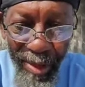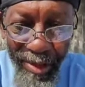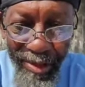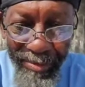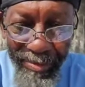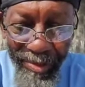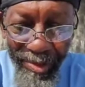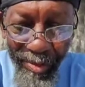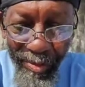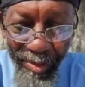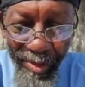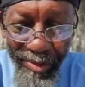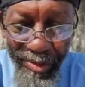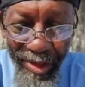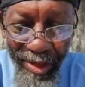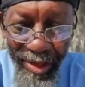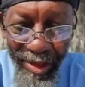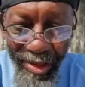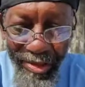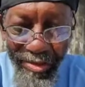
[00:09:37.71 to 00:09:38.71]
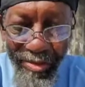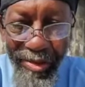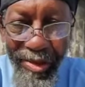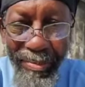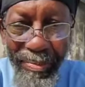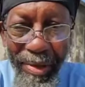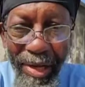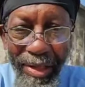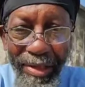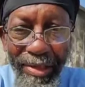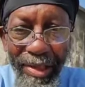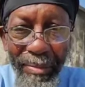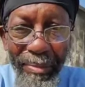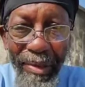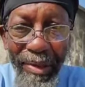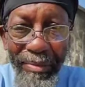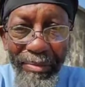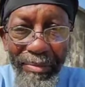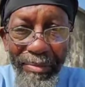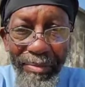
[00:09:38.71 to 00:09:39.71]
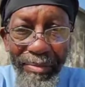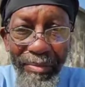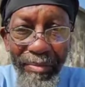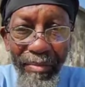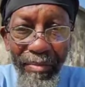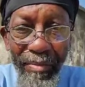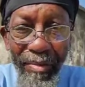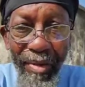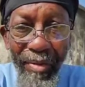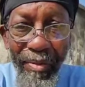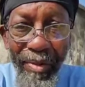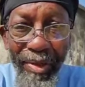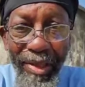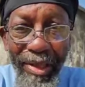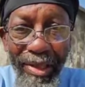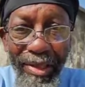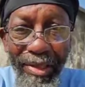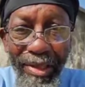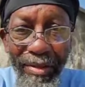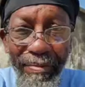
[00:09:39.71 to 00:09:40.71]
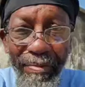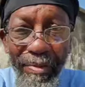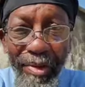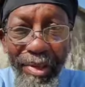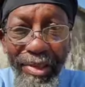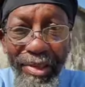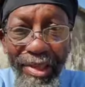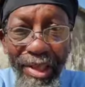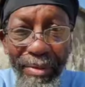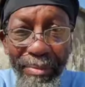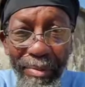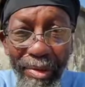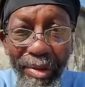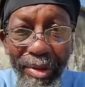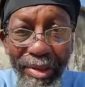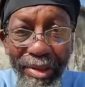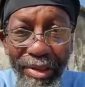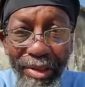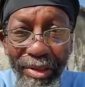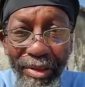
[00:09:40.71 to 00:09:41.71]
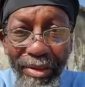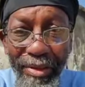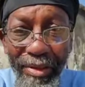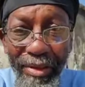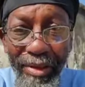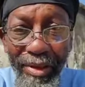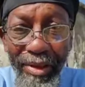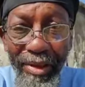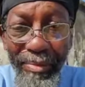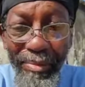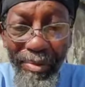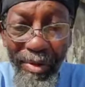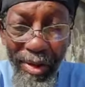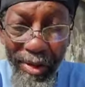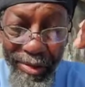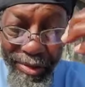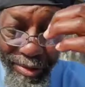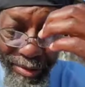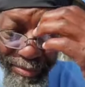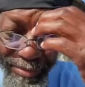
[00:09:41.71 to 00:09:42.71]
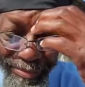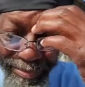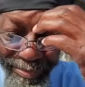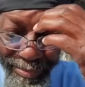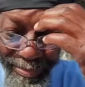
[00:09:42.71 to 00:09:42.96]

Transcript: is because during the pandemic, what he did for his community in the Bronx,